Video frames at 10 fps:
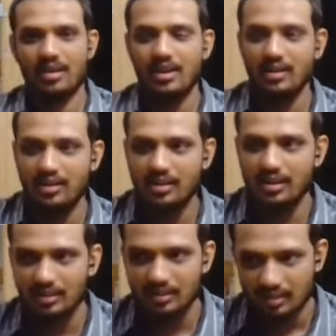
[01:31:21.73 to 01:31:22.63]
and
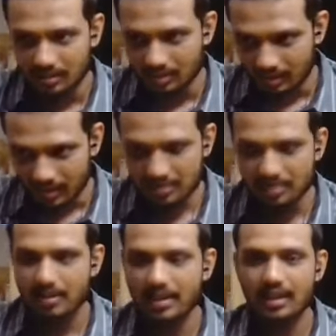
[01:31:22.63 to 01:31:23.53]

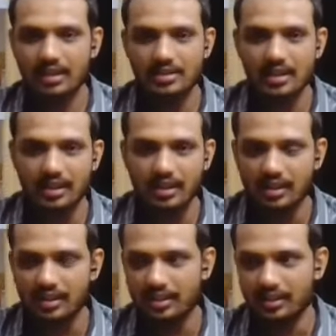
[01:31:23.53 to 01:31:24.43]
doesn't mean like
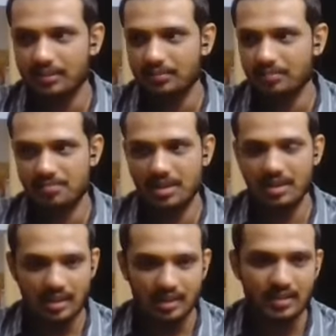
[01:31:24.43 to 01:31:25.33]
say uh,
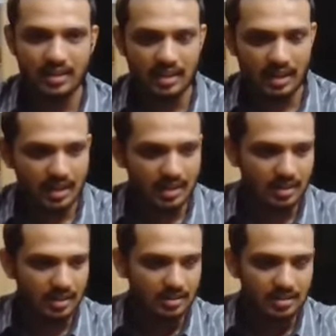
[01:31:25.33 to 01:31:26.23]
e- even there are
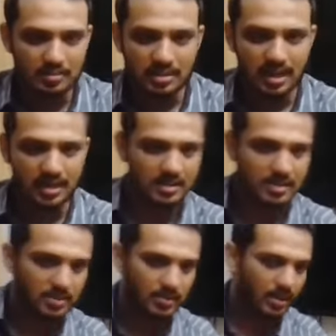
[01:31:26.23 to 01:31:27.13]
uh, some
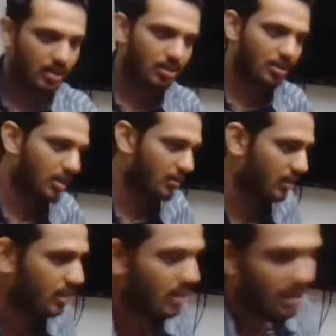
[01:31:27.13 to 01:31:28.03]
challenges as well in contour
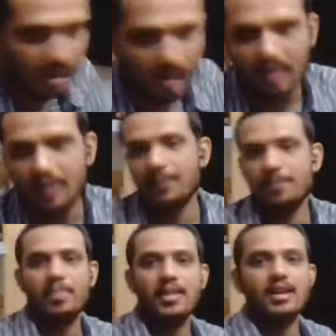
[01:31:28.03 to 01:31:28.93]
crafting
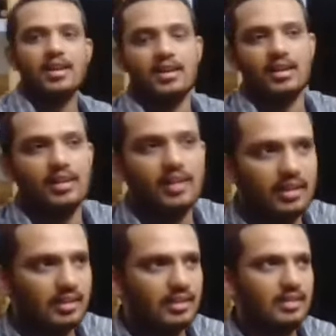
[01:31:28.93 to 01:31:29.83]
um,
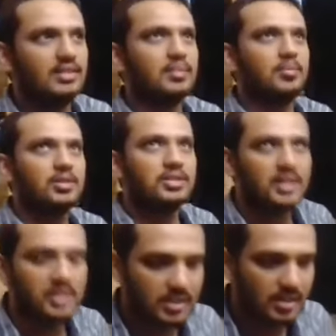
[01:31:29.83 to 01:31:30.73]
the support
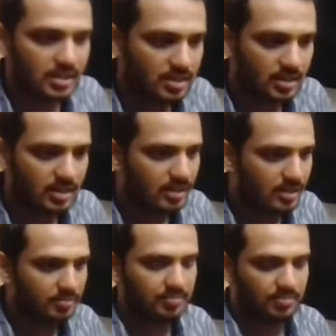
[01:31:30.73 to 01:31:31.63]
structures
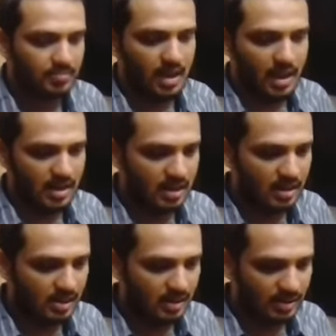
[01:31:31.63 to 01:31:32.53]
uh,
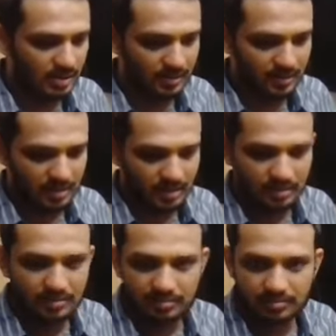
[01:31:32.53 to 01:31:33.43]
and uh, and uh,
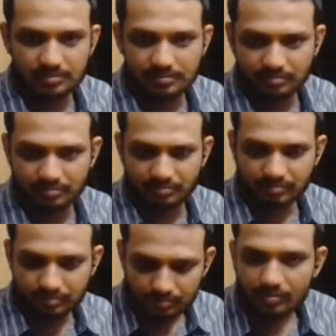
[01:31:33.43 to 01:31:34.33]
actually
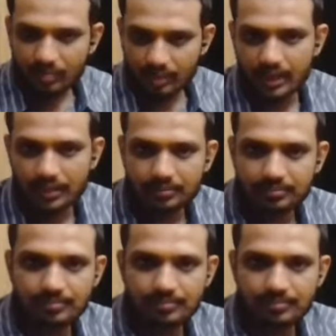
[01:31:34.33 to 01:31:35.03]
yeah